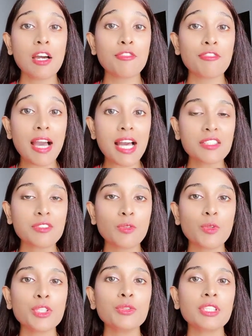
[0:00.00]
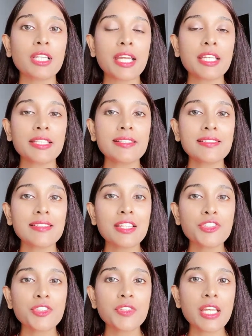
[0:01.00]
Fast forward to the 19th
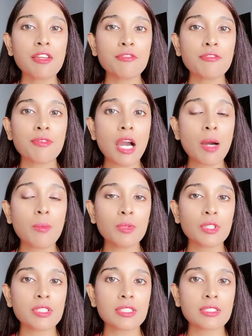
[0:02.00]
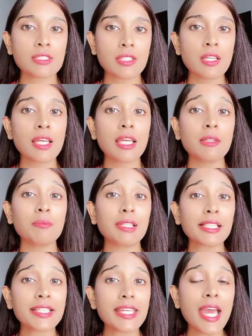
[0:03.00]
century, farmers in
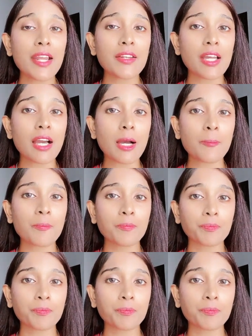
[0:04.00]
Bulgaria